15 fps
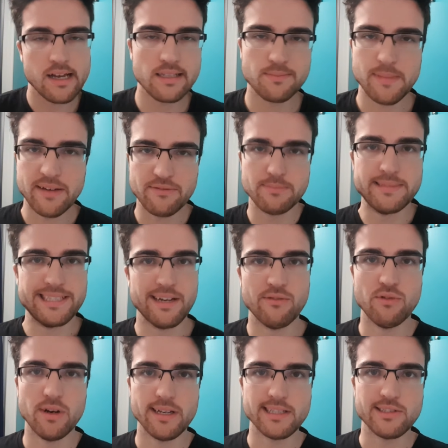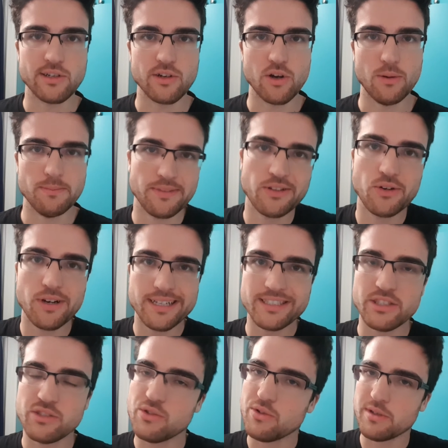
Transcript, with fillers: guys, Matt from soundrolling.com. Thought I'd just